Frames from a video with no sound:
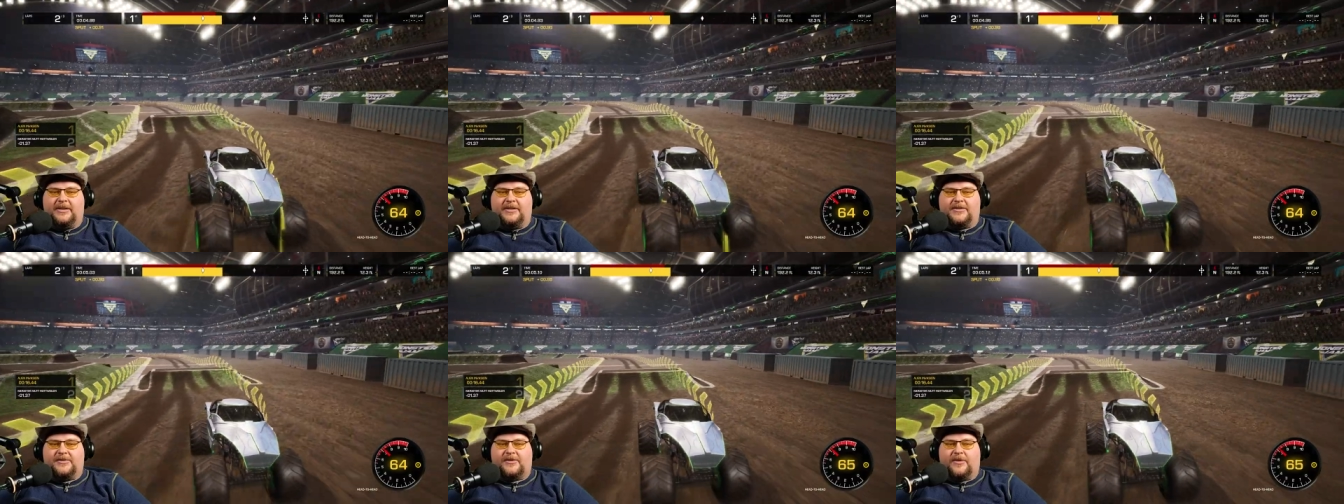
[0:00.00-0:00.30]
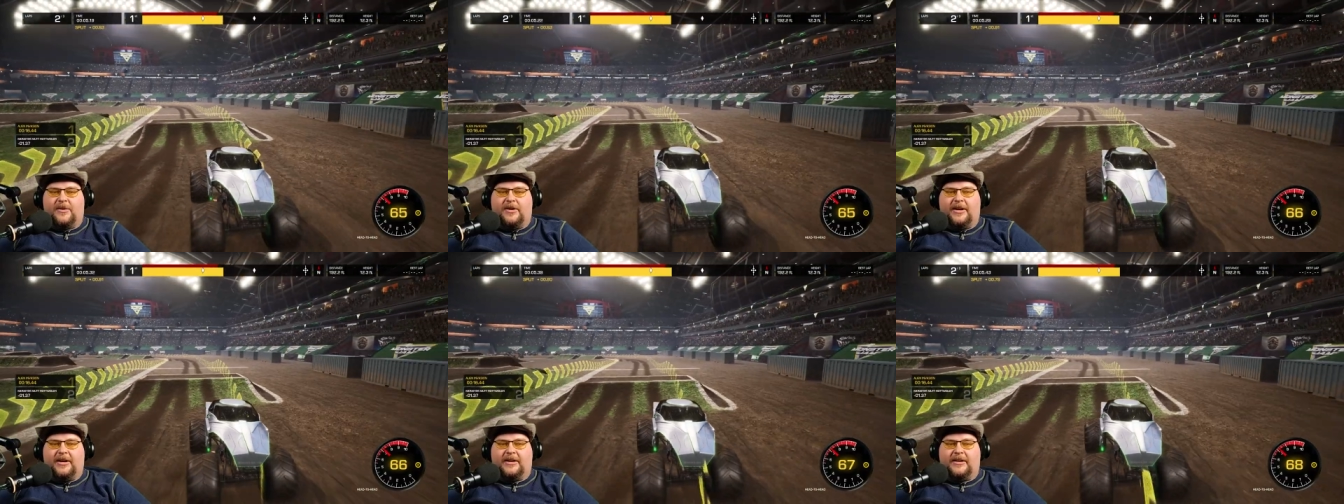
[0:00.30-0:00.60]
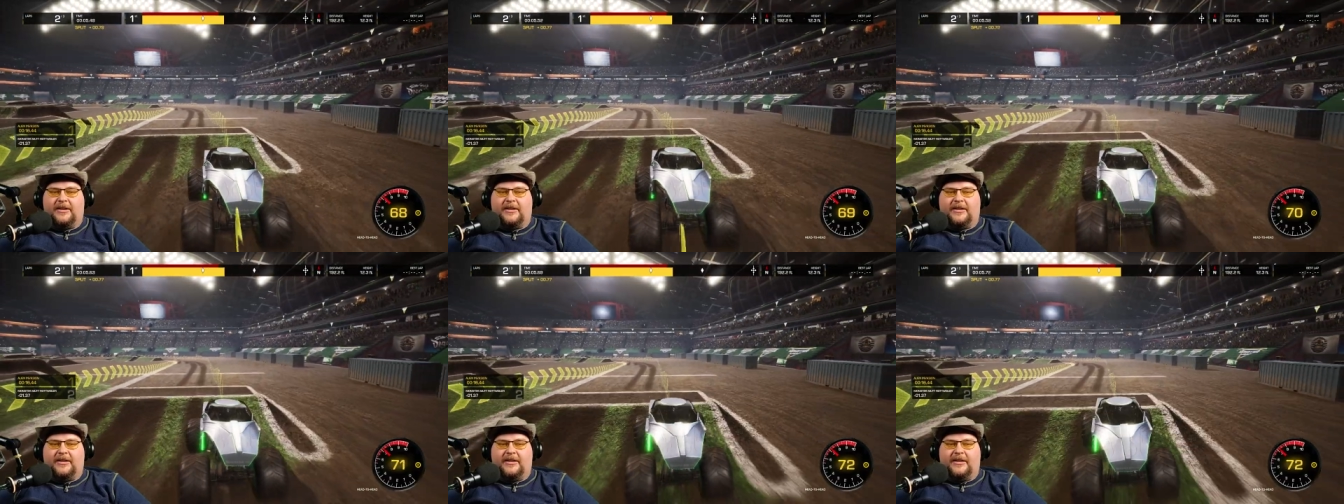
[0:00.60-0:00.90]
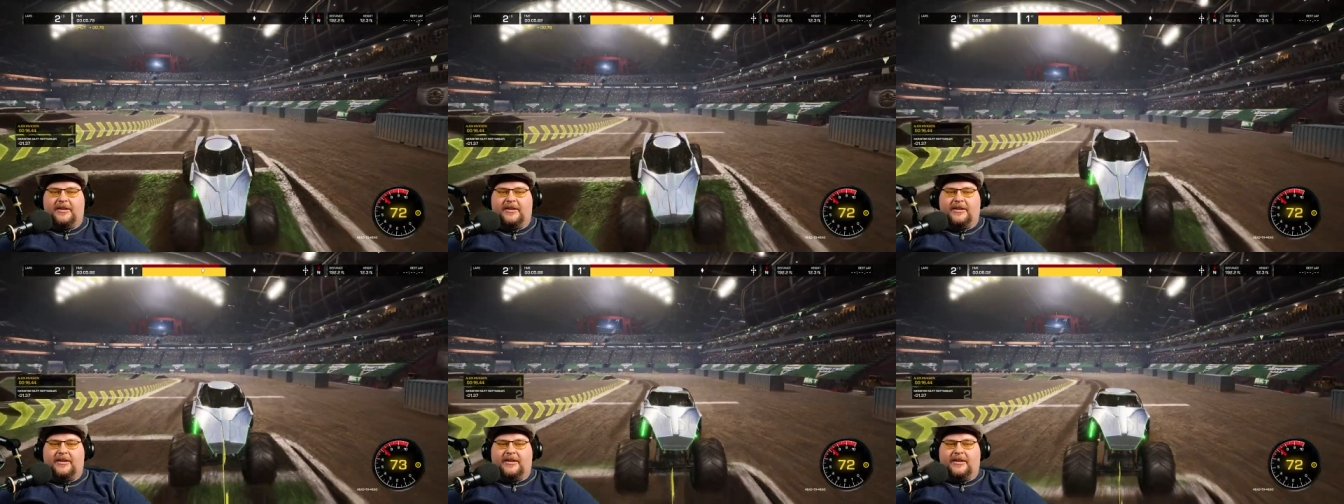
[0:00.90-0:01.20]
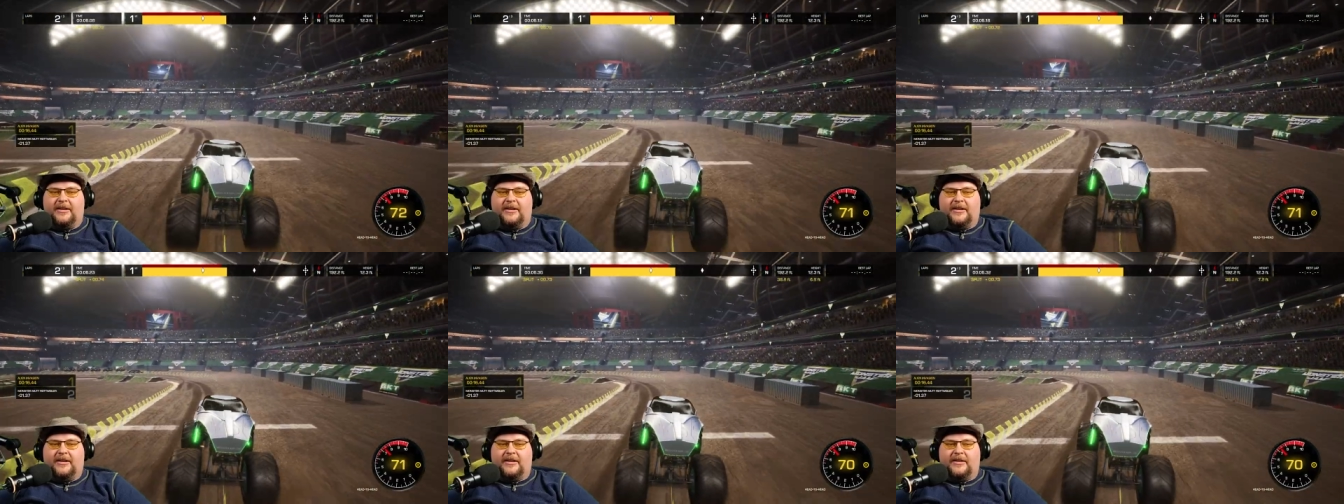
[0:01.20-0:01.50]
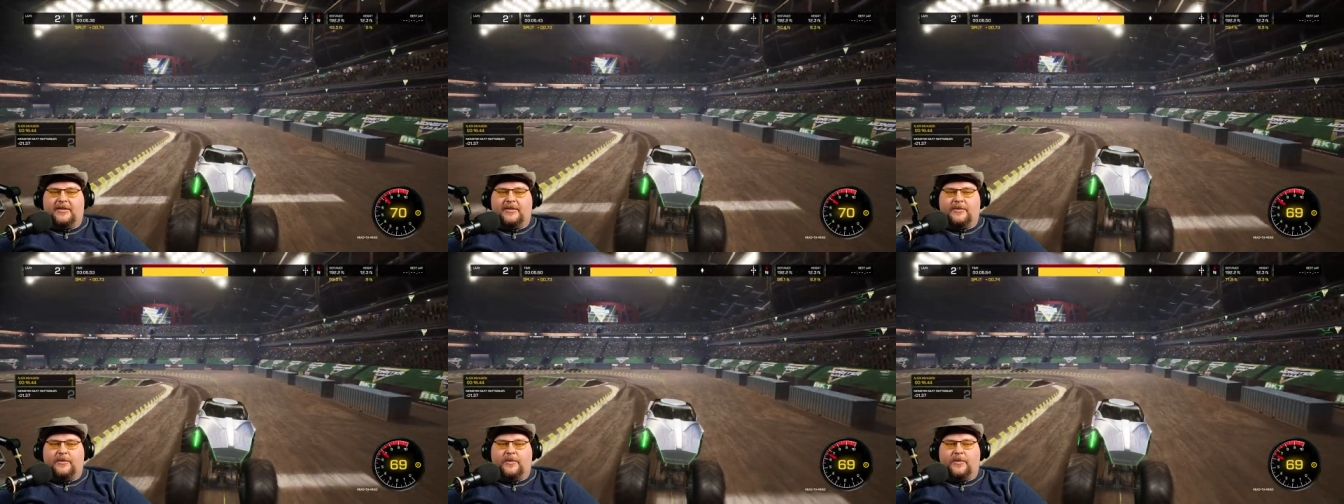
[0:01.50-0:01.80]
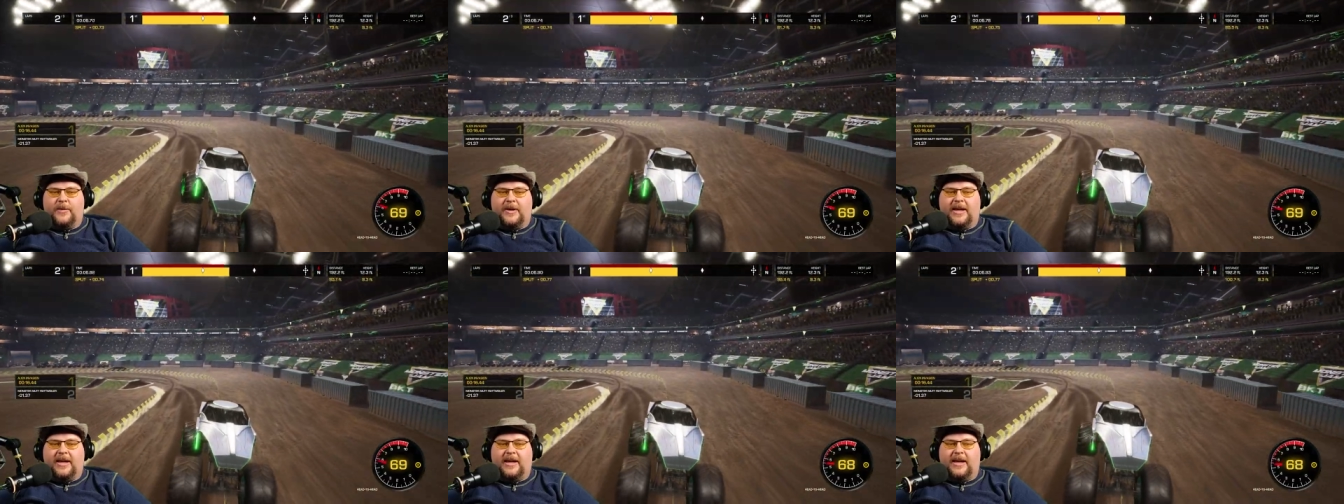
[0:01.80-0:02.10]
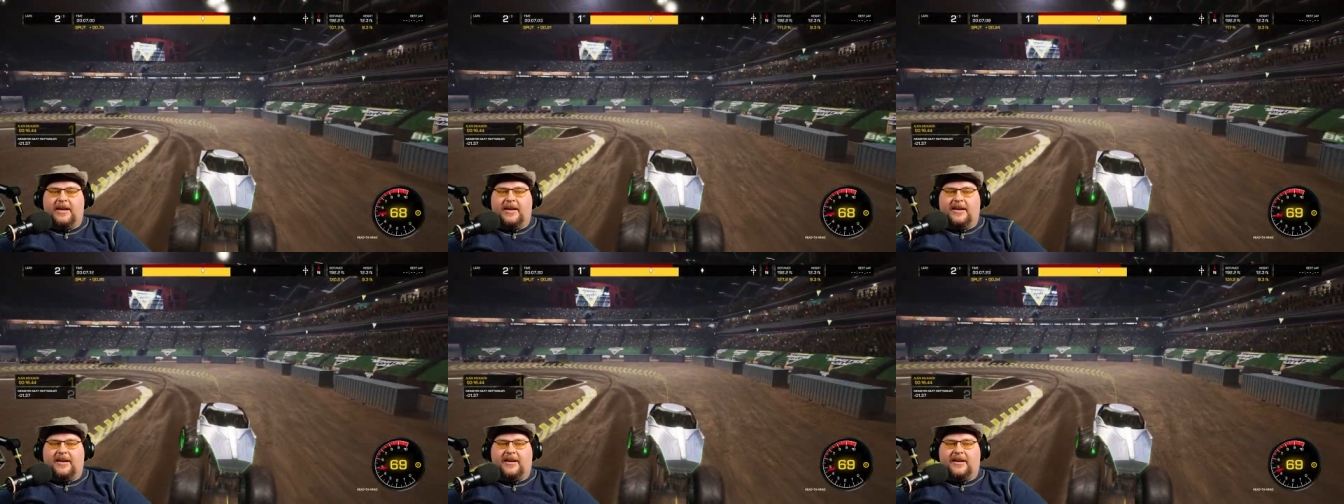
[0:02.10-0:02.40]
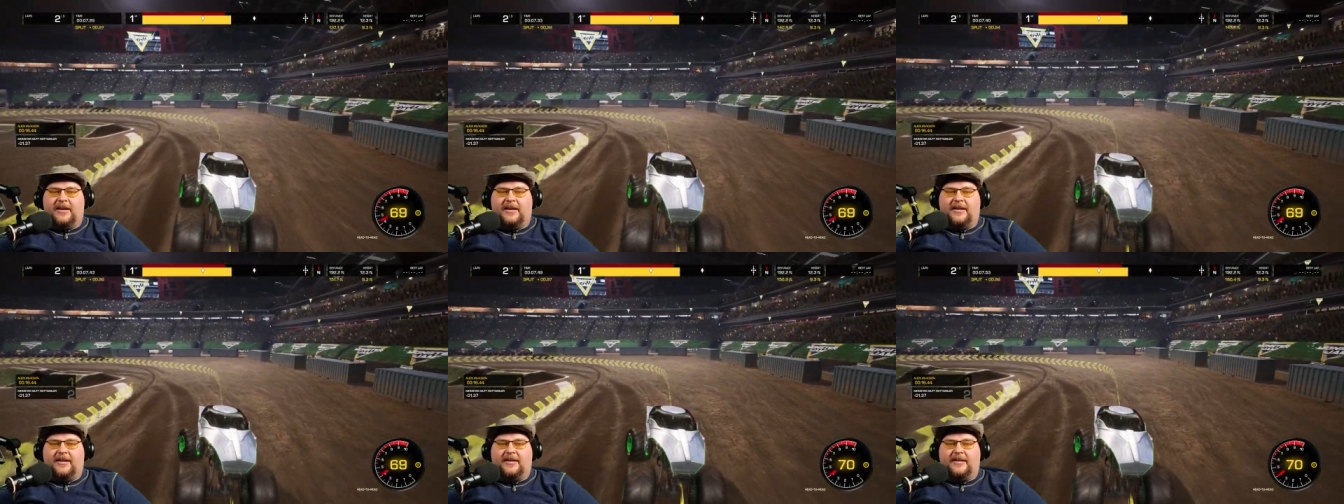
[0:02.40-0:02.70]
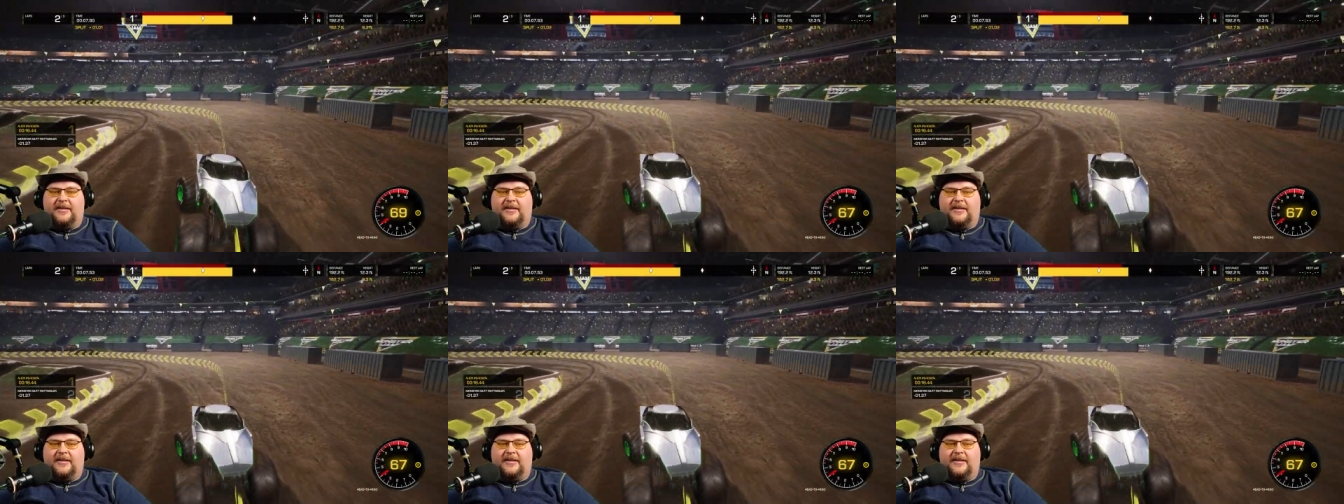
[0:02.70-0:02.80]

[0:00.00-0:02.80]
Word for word: Detroit. Wee!